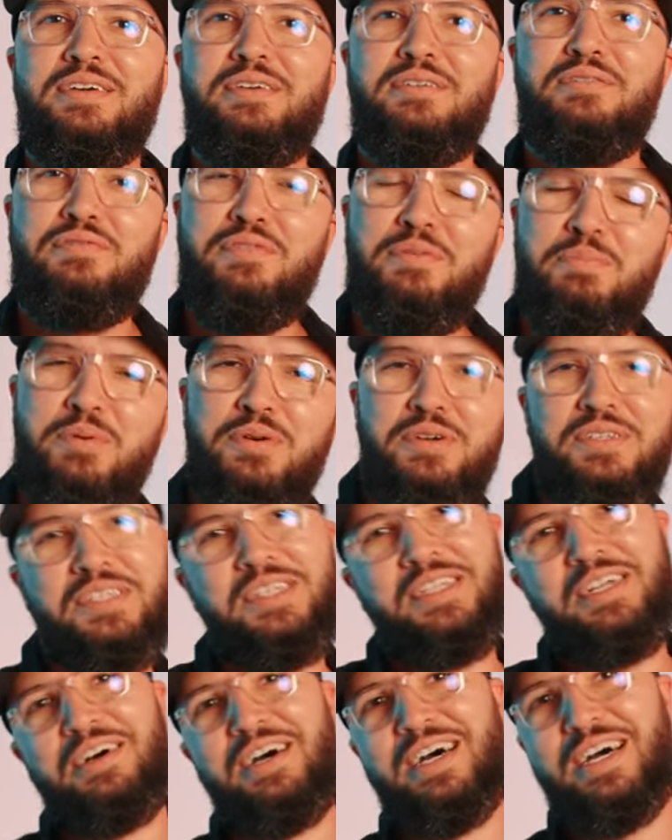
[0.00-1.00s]
for books
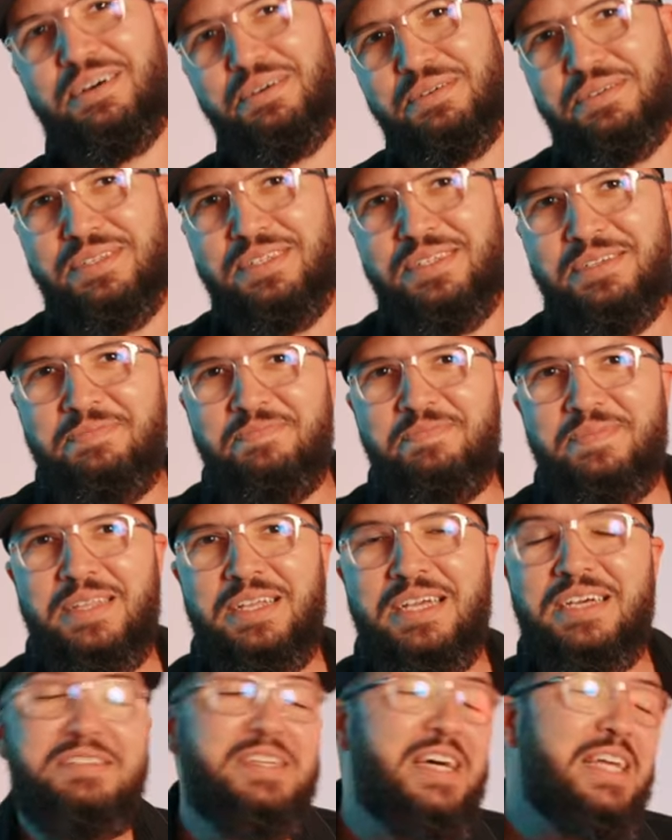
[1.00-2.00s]
in our house
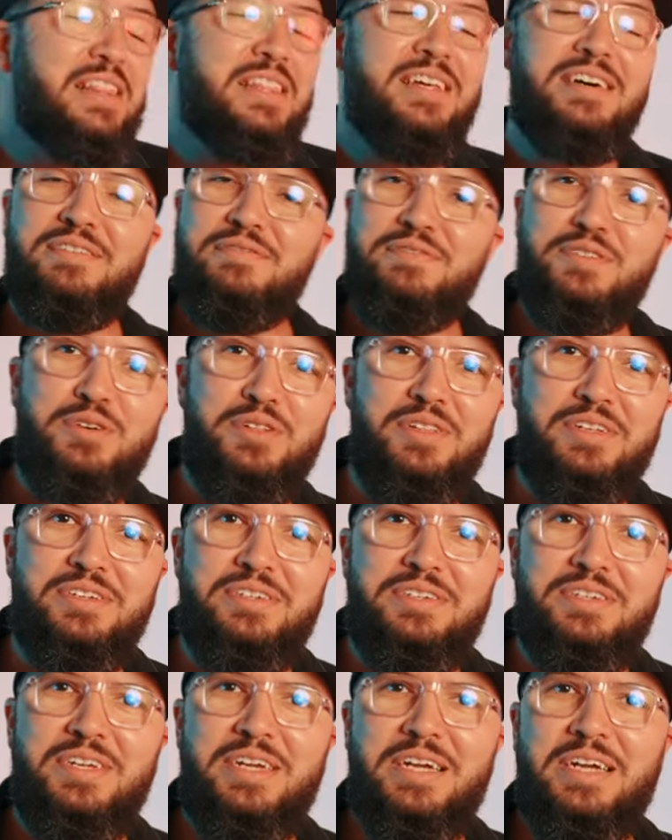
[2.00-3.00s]
because I love
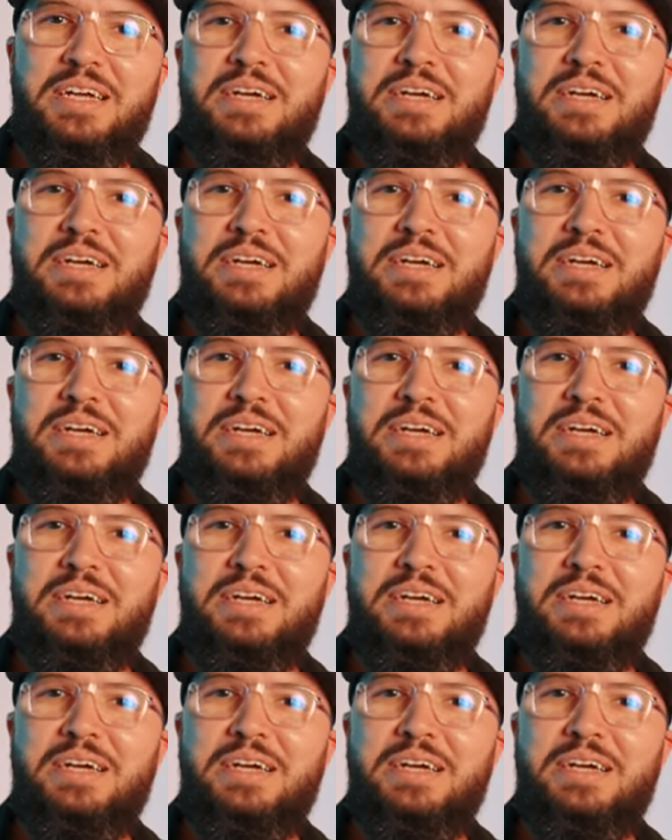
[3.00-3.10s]
knowledge."